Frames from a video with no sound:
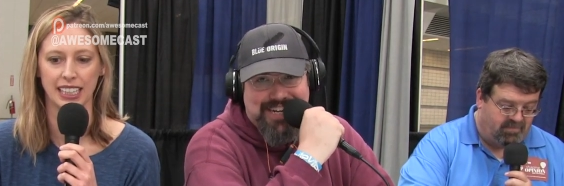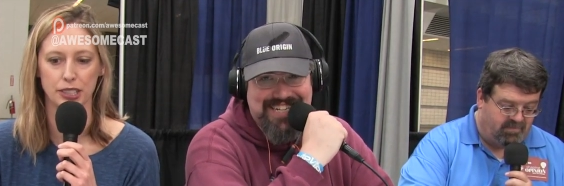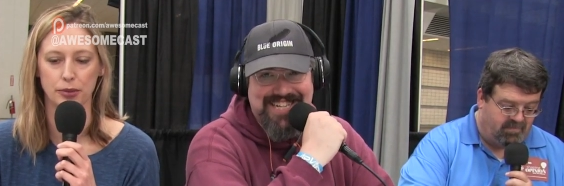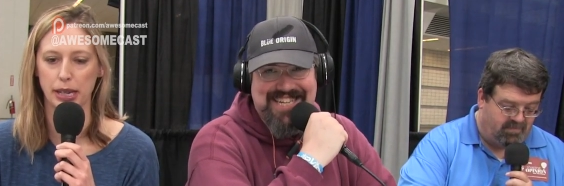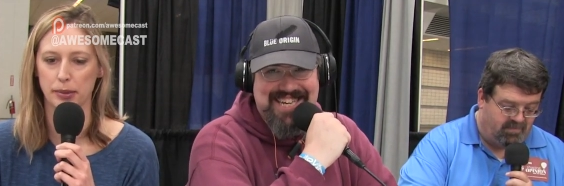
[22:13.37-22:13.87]

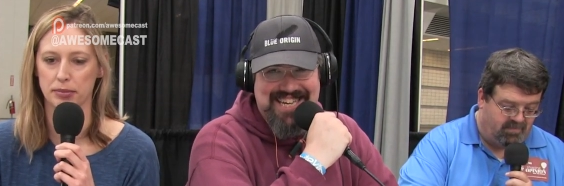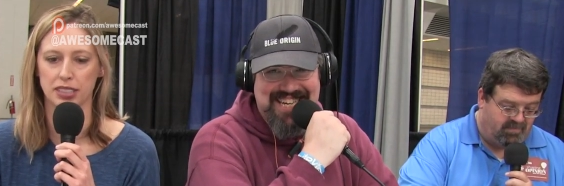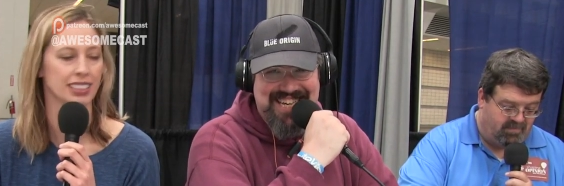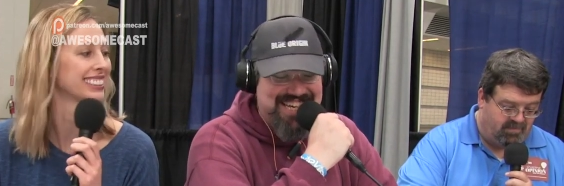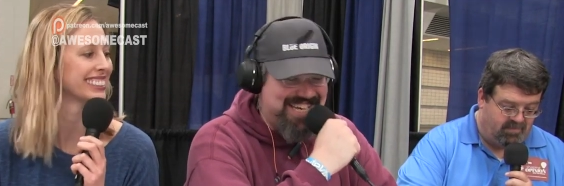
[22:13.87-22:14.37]

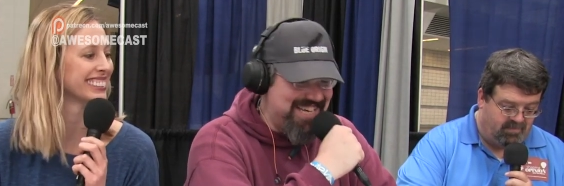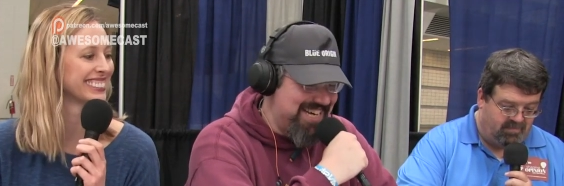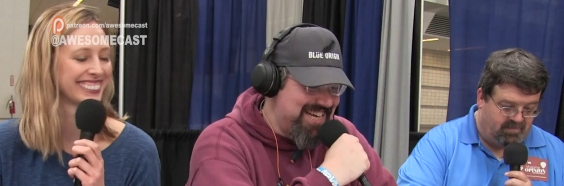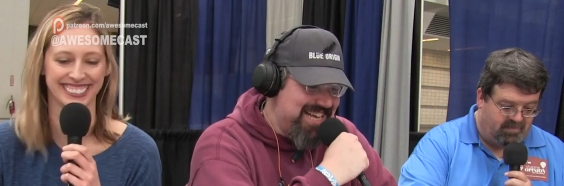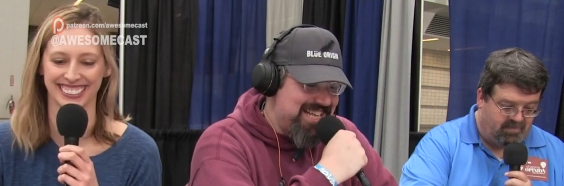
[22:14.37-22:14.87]
Speaker 1: Interwebs.
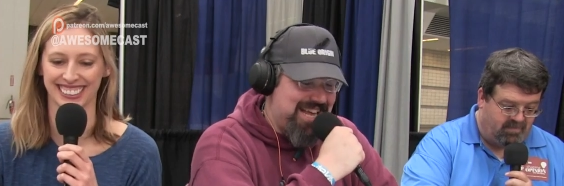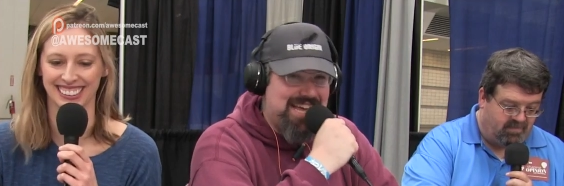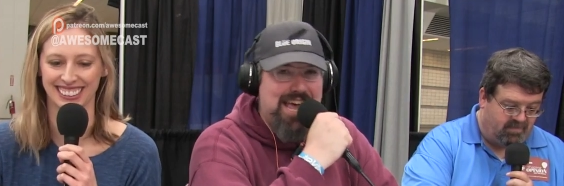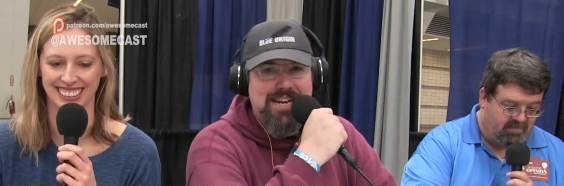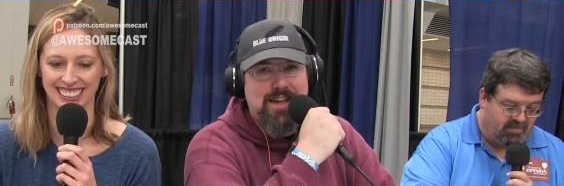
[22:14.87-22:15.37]

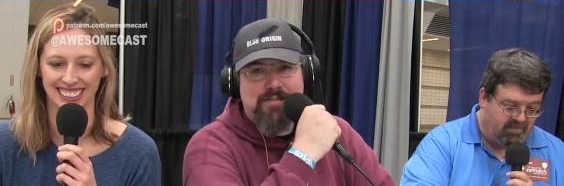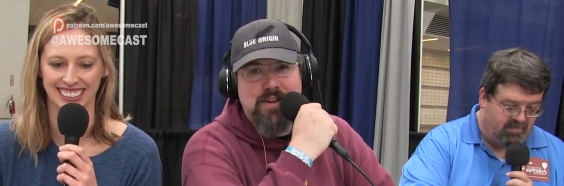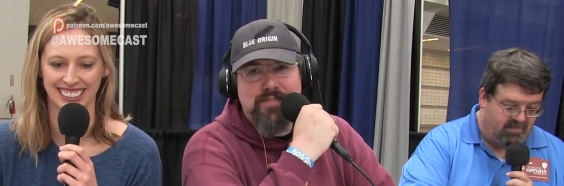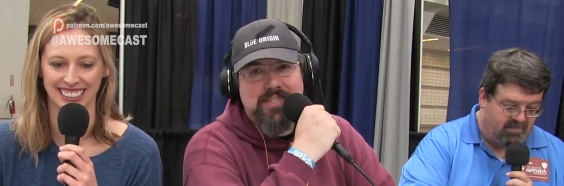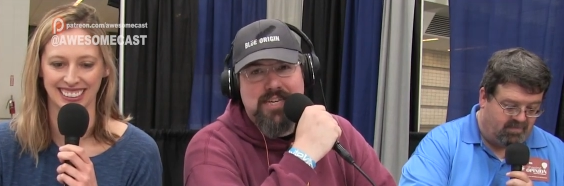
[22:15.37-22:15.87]
Speaker 2: like Katie
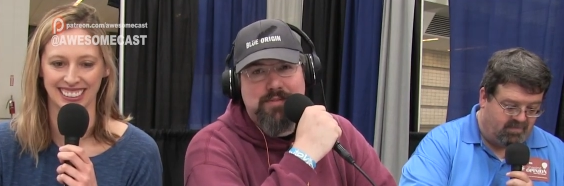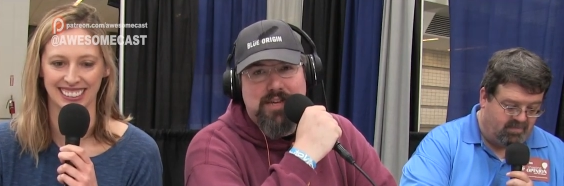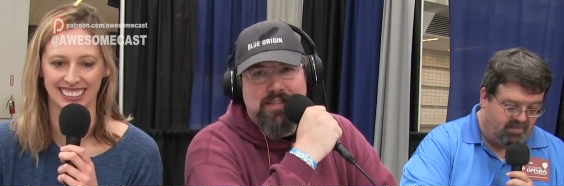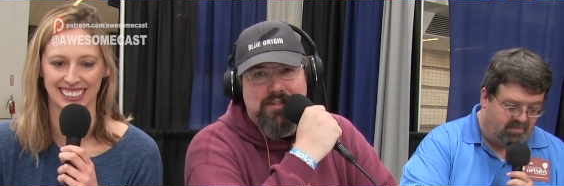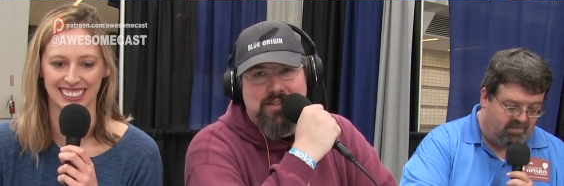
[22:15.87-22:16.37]
never even
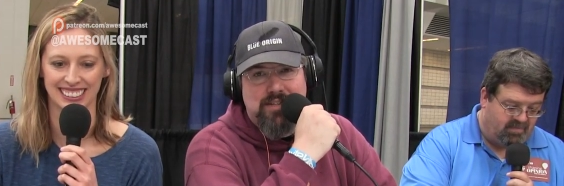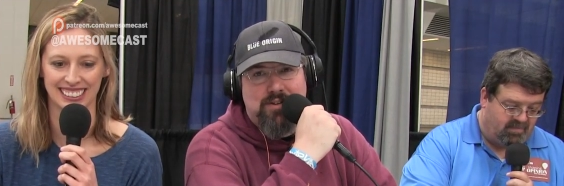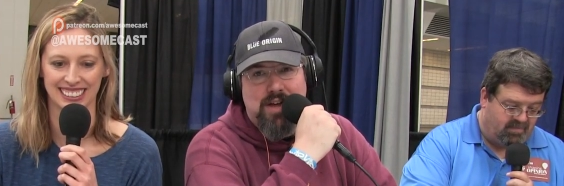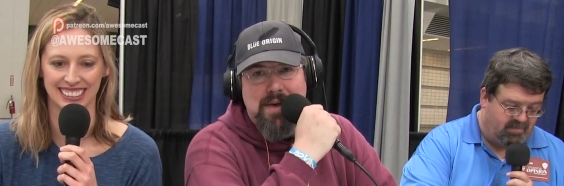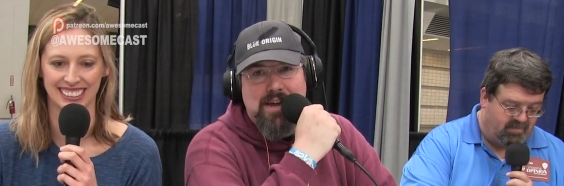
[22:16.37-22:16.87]
sees me unless,
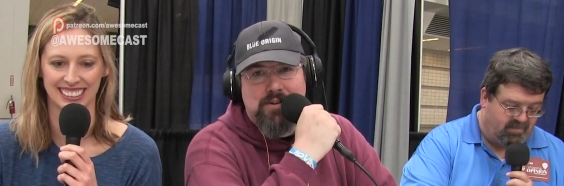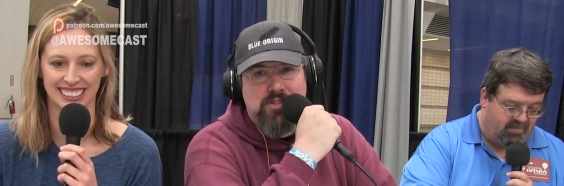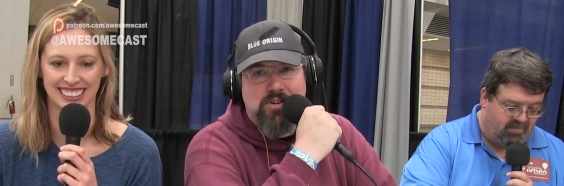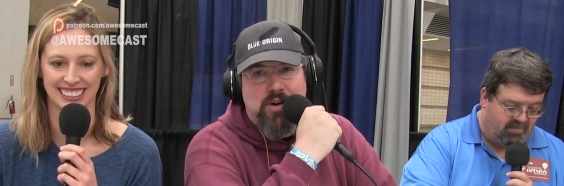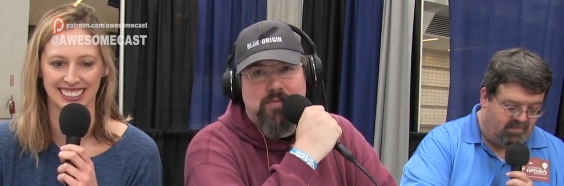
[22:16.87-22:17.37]
until I make
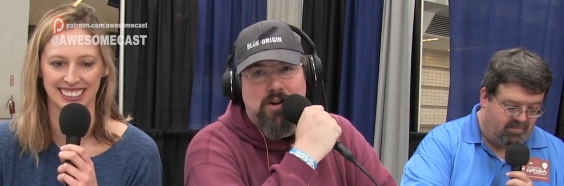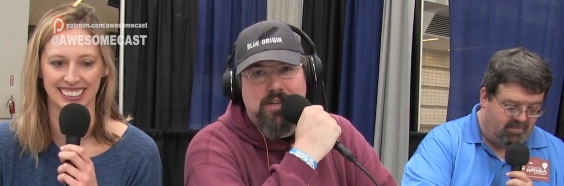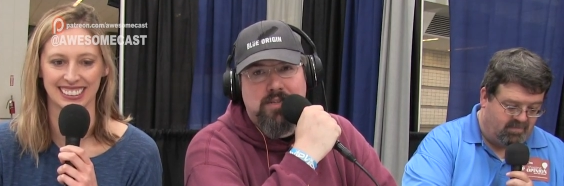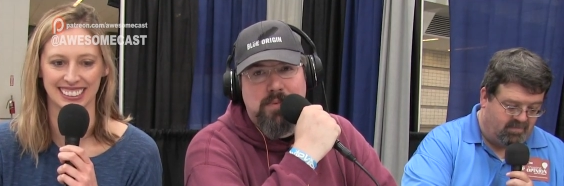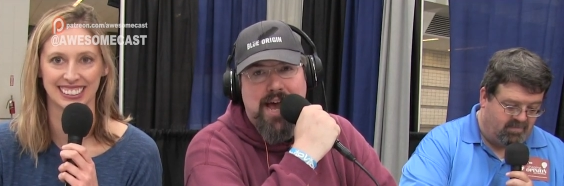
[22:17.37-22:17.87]
her show up for
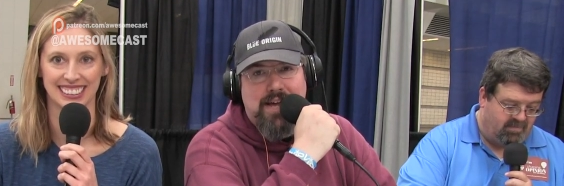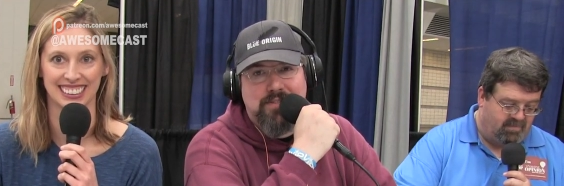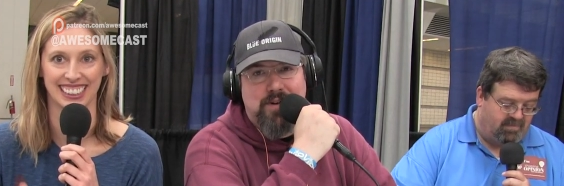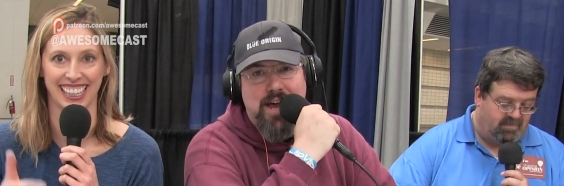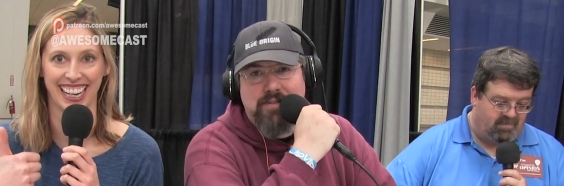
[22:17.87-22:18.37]

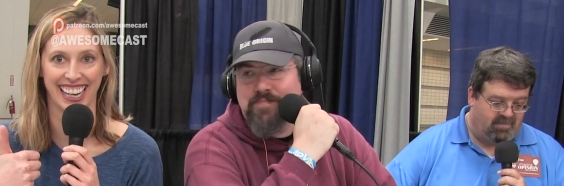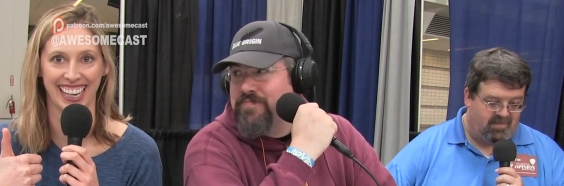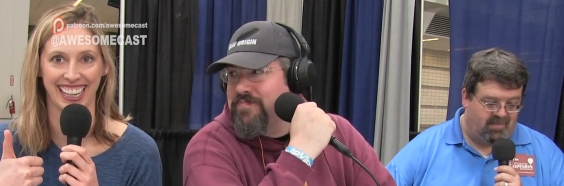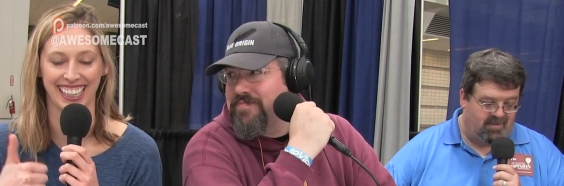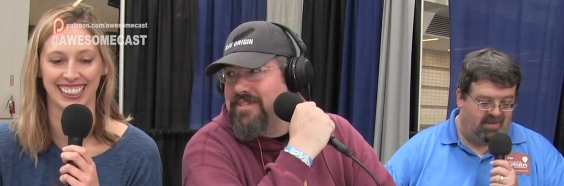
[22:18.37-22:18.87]
AwesomeCast, right?
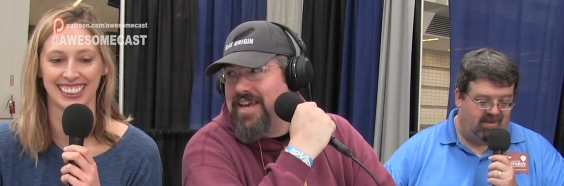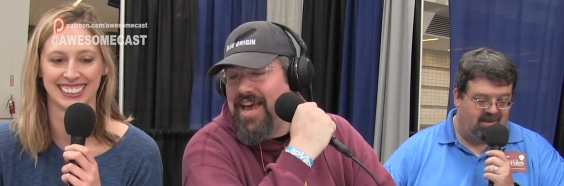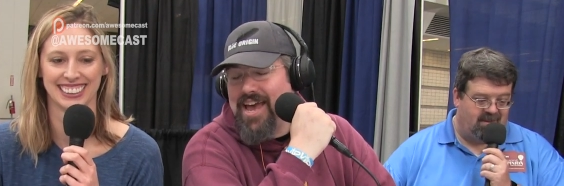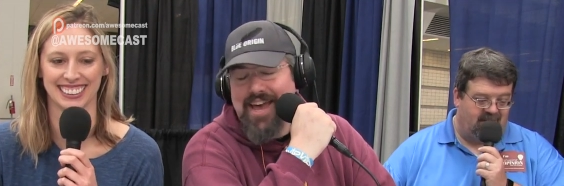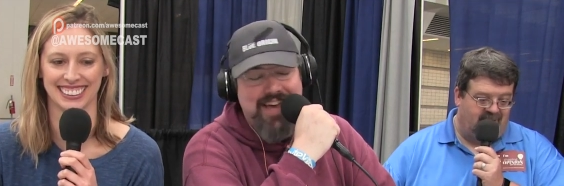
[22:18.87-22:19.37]
Yay!
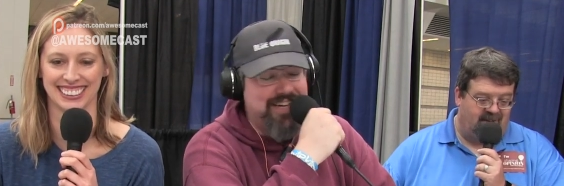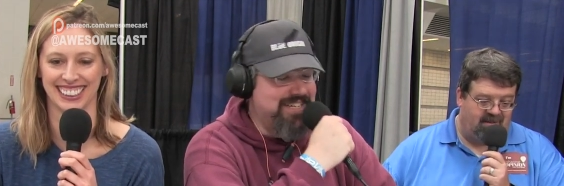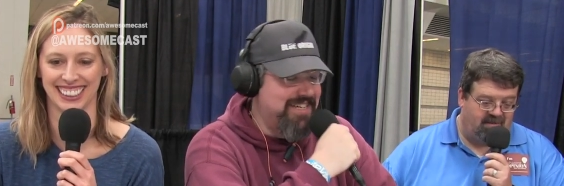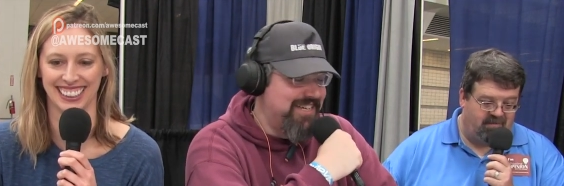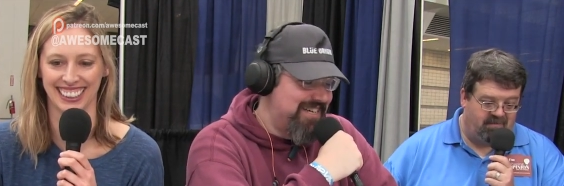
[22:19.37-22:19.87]
Yay!
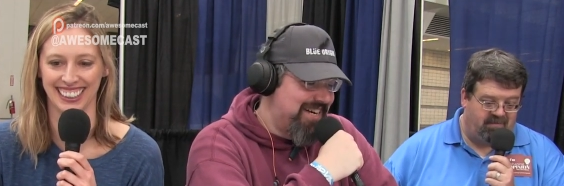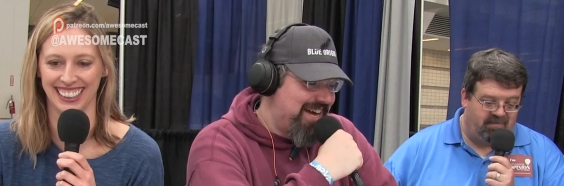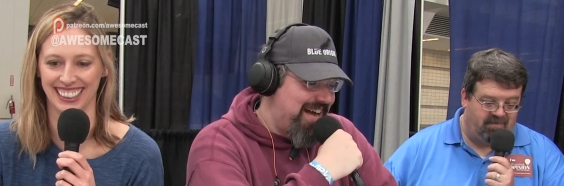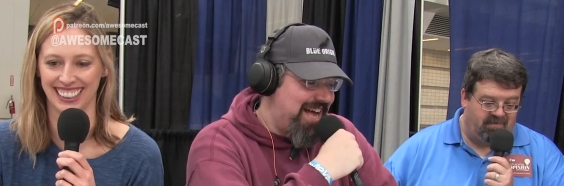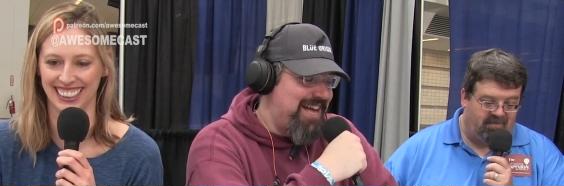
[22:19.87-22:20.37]

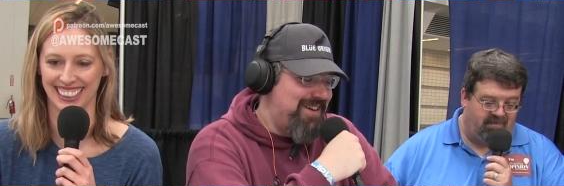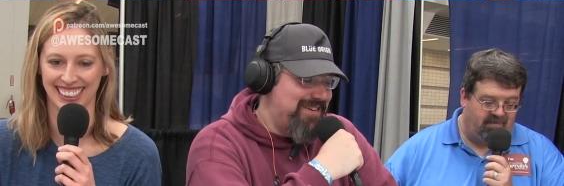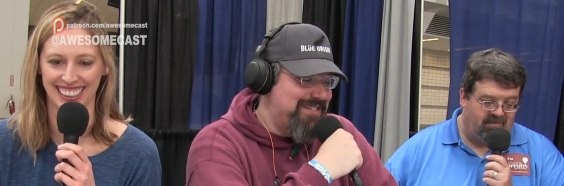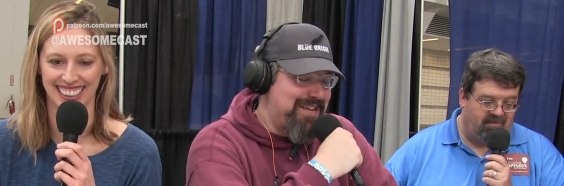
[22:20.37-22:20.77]
Because